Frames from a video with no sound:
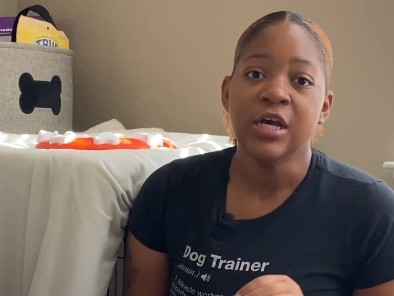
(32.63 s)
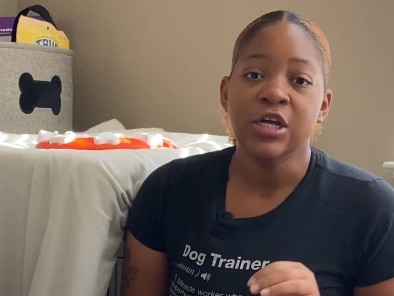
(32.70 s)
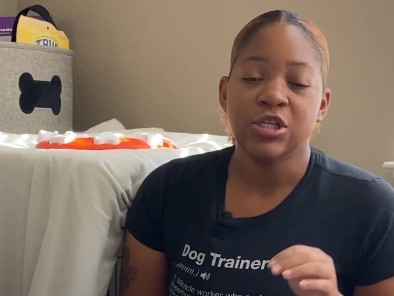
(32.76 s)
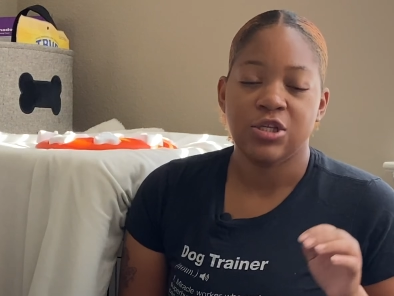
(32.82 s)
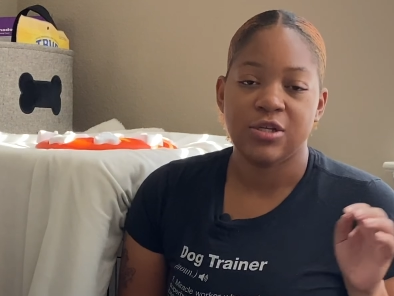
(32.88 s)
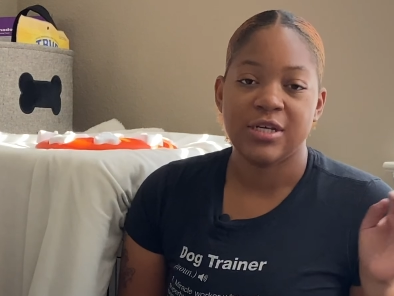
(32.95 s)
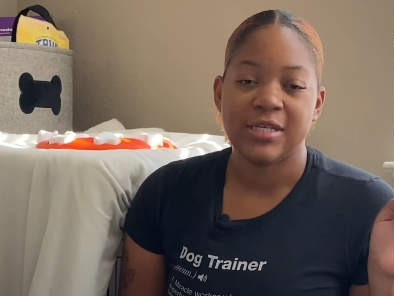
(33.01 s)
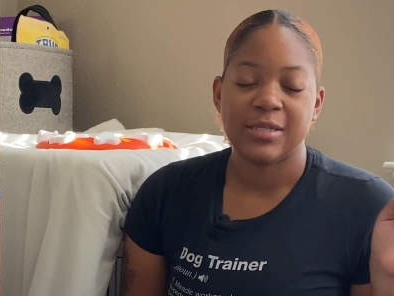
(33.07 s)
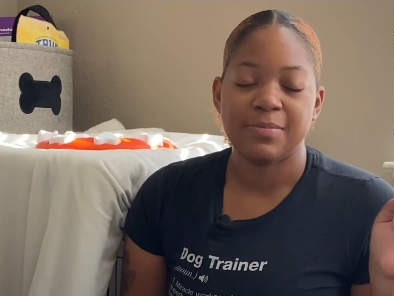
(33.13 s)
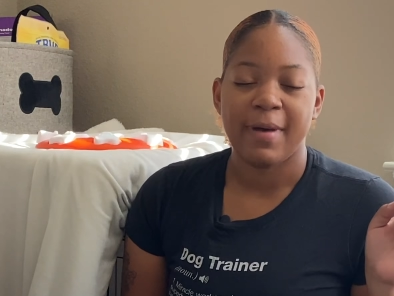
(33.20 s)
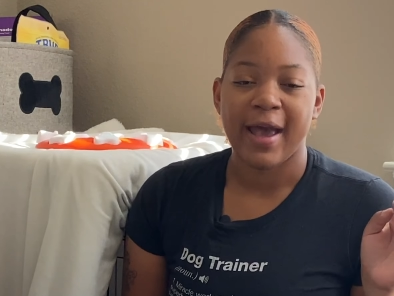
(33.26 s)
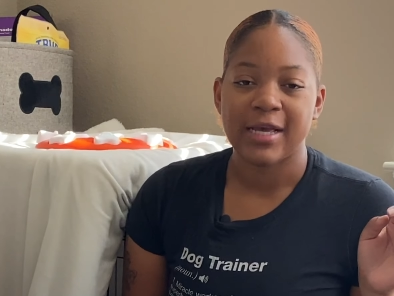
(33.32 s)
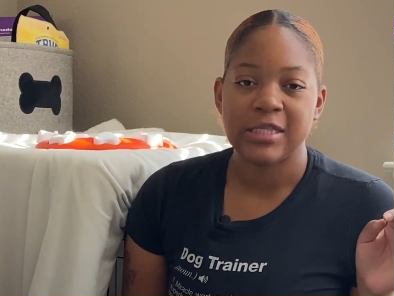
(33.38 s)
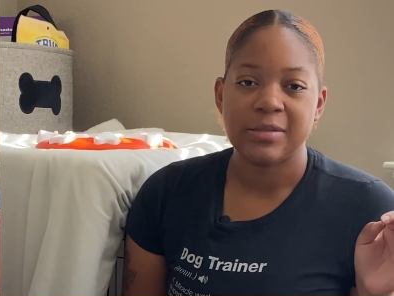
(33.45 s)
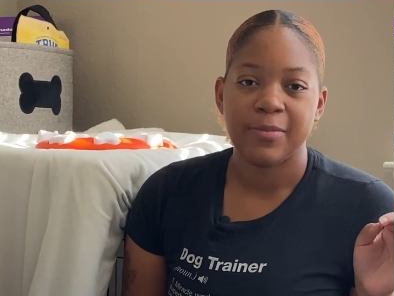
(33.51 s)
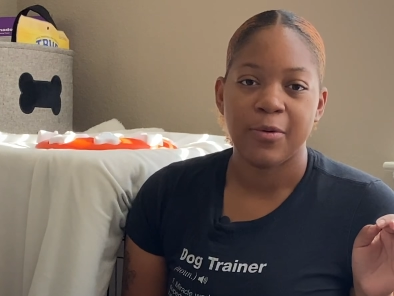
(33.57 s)
to his
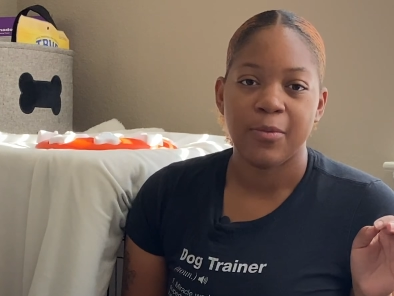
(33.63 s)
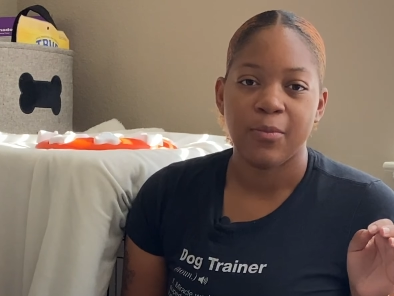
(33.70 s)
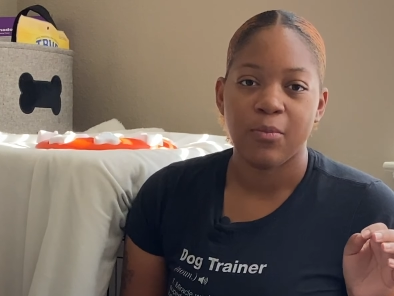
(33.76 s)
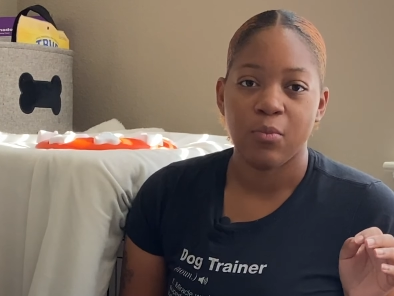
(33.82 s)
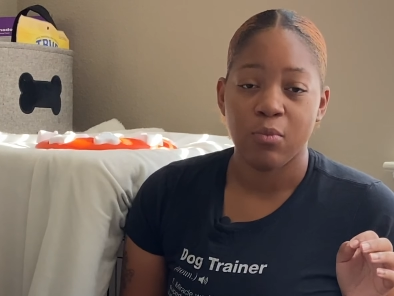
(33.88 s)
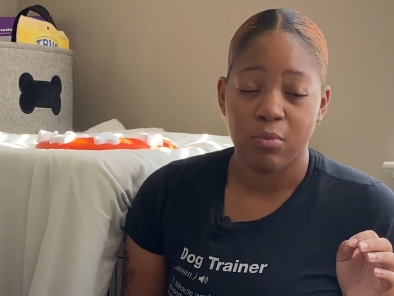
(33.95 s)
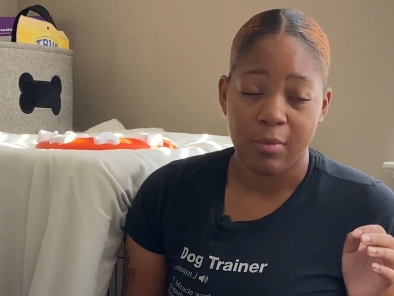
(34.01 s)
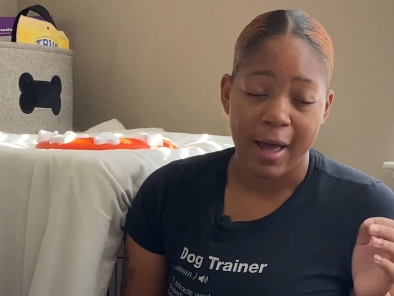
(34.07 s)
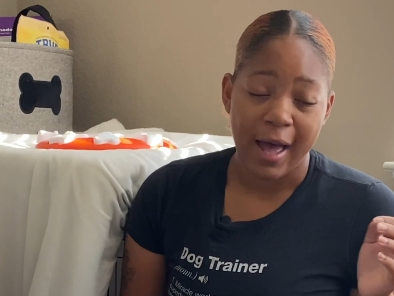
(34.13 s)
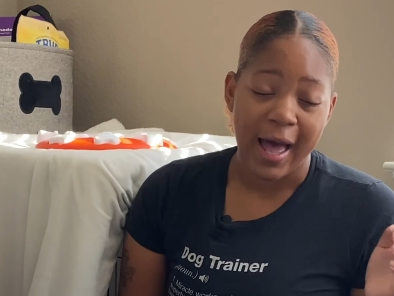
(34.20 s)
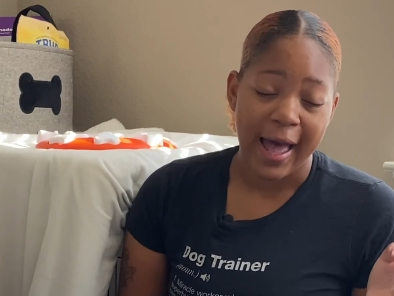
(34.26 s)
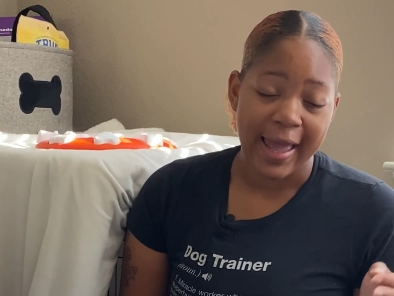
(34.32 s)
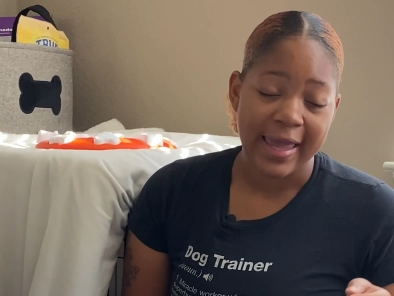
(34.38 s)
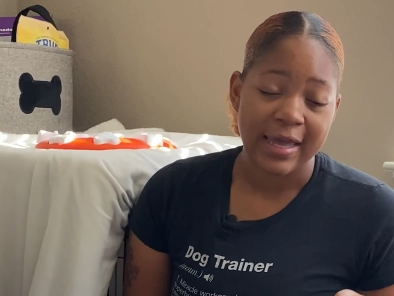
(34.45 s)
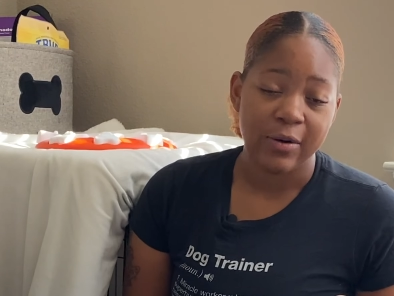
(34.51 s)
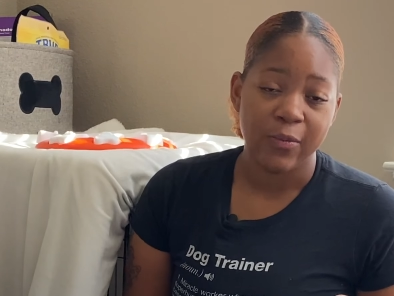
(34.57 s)
maximum
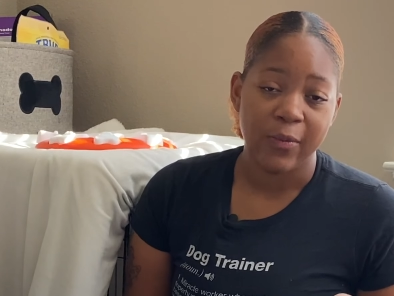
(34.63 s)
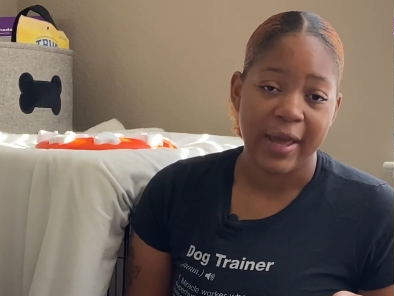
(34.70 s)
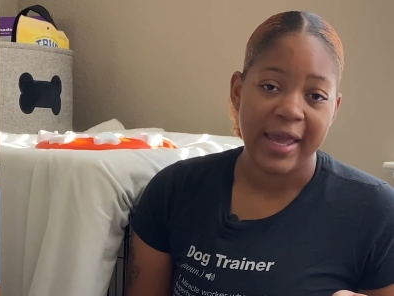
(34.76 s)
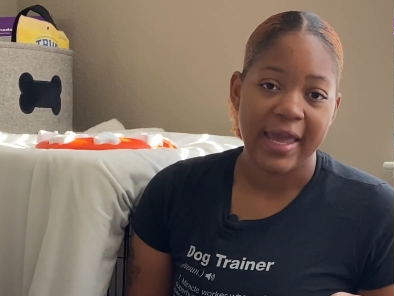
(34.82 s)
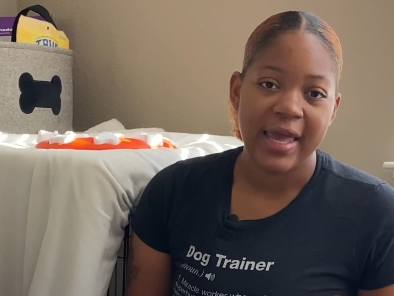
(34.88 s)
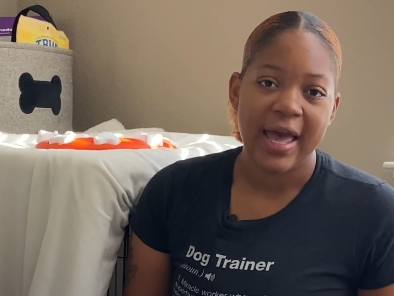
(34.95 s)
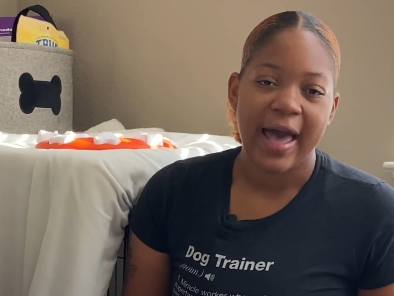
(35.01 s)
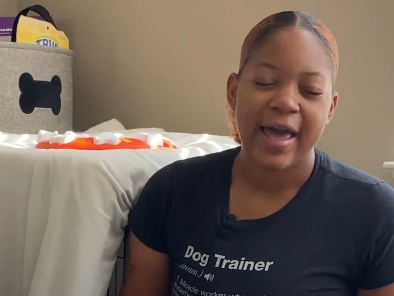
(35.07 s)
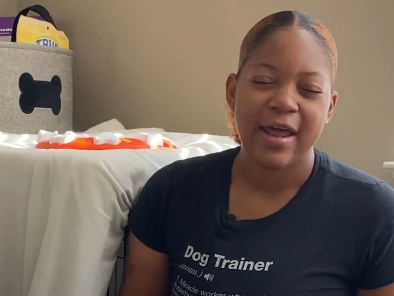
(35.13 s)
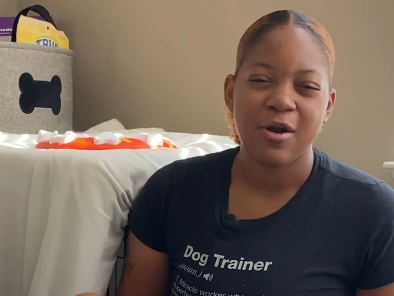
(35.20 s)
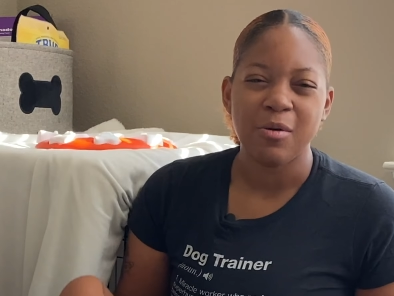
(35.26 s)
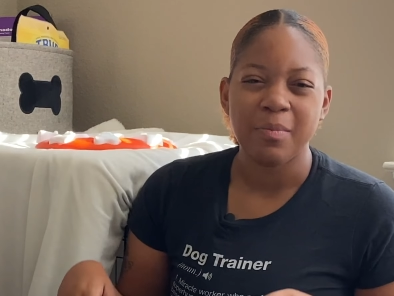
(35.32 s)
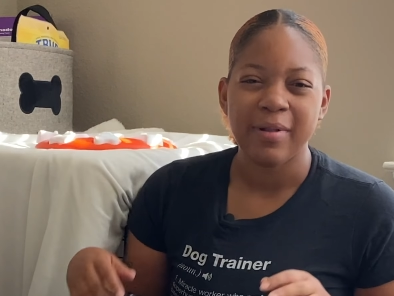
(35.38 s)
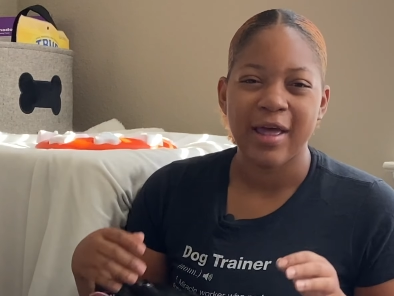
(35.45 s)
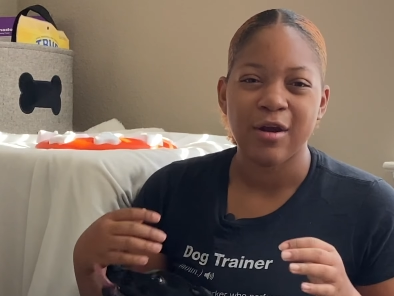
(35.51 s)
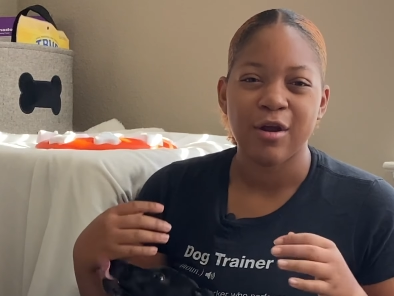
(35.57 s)
height and weight, I
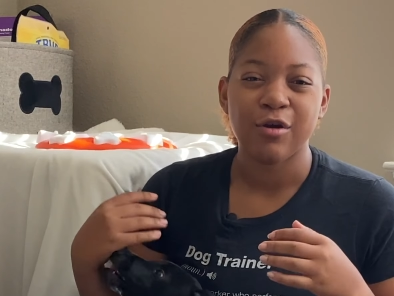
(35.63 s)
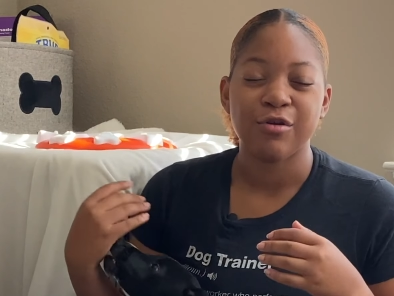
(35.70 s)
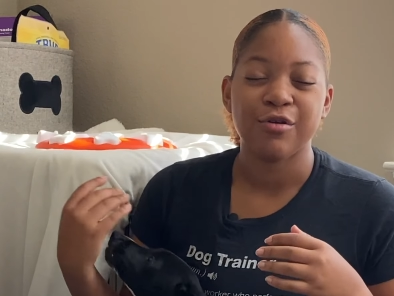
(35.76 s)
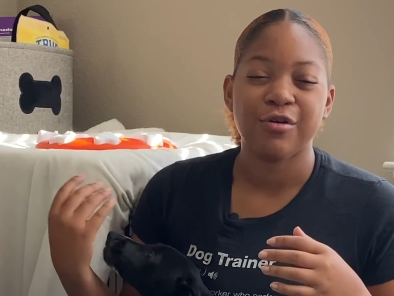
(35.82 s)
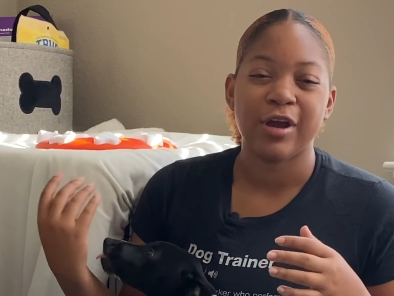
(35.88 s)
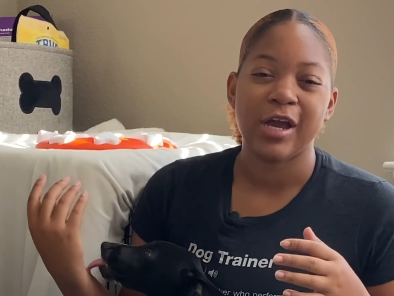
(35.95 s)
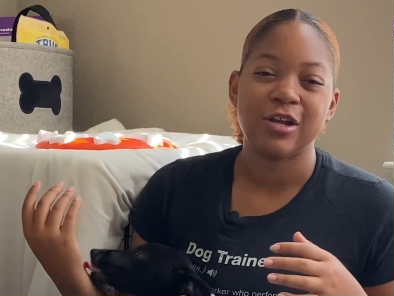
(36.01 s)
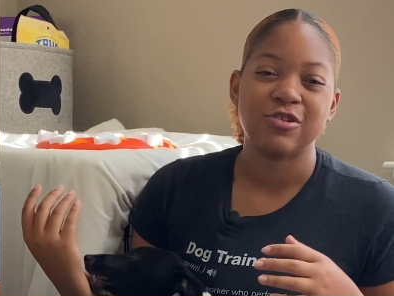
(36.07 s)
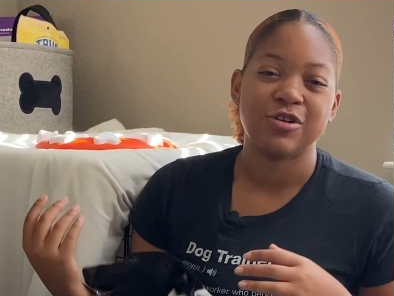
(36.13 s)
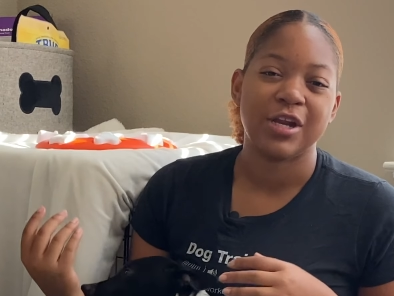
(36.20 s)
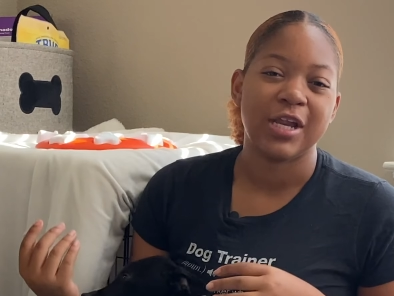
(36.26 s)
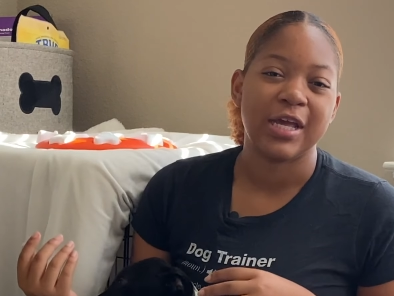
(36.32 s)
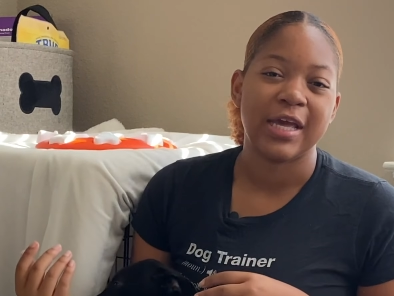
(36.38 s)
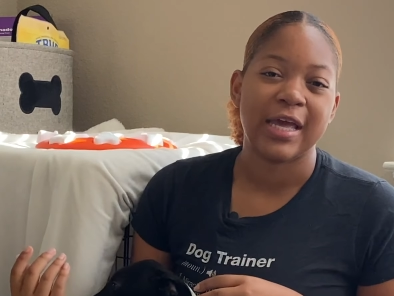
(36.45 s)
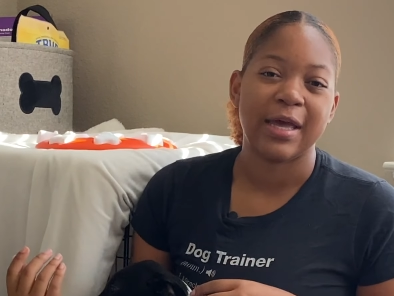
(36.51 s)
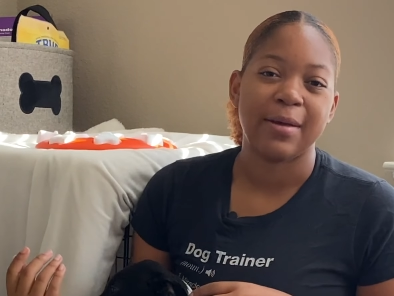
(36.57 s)
don't plan on crate
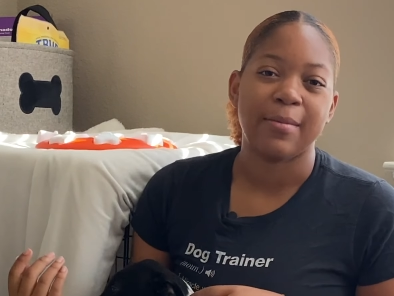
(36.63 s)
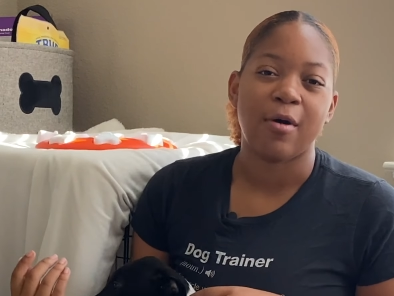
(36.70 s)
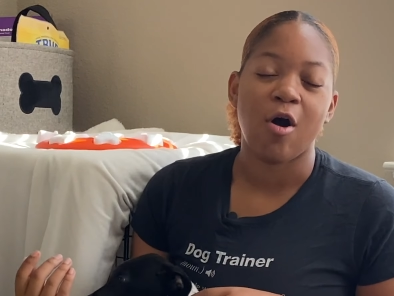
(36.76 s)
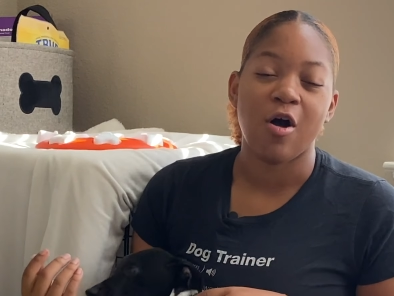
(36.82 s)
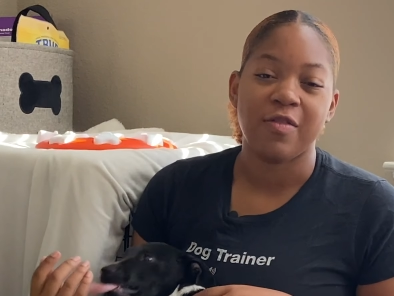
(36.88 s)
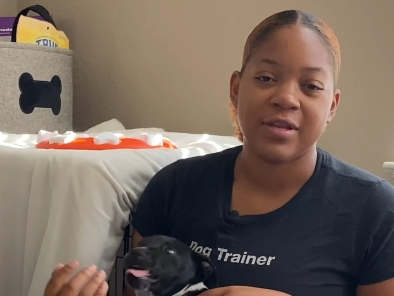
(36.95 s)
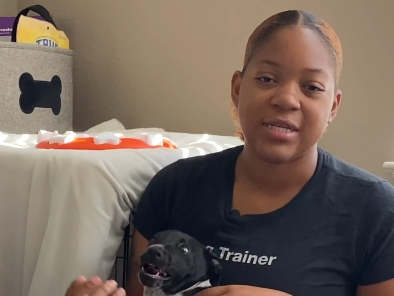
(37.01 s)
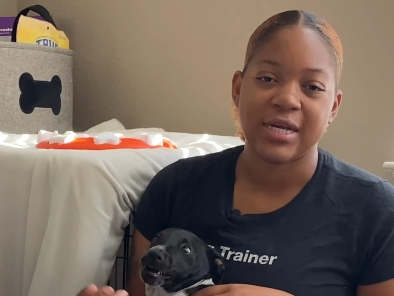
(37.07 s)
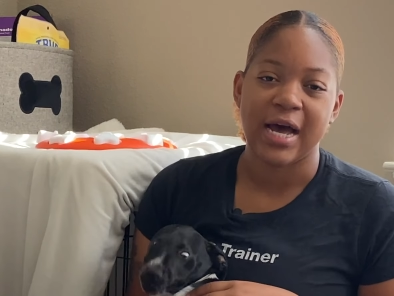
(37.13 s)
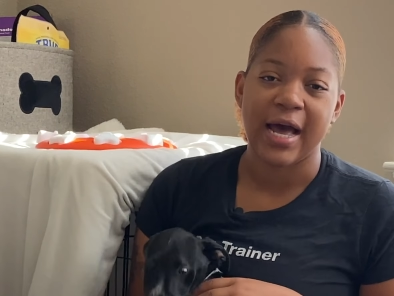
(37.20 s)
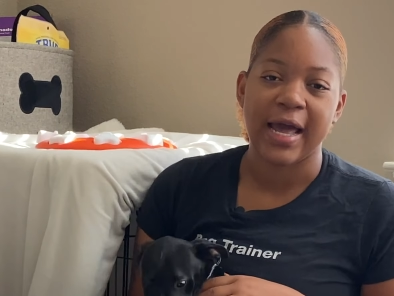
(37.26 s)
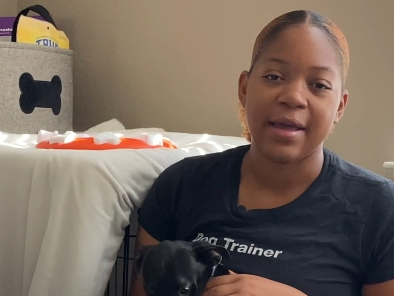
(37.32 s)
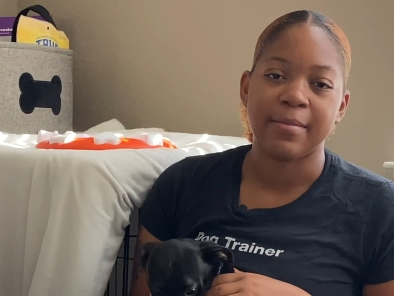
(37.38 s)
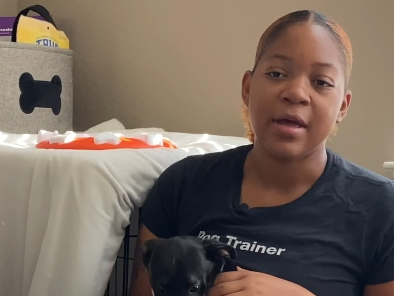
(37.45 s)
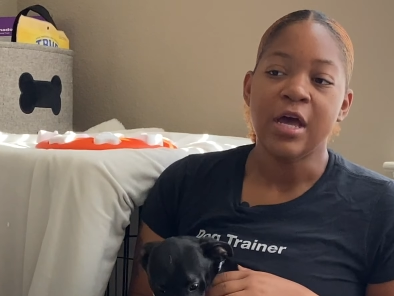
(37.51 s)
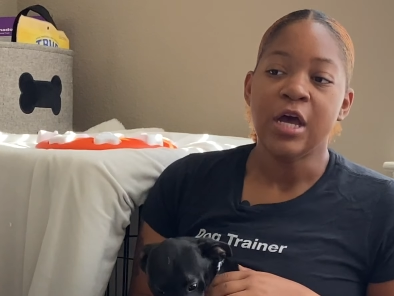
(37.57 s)
training him all the
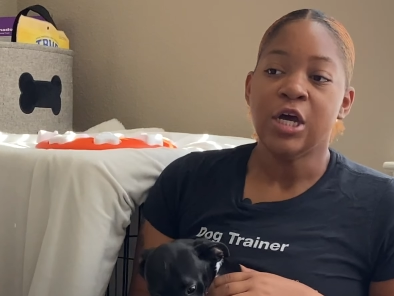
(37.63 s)
time.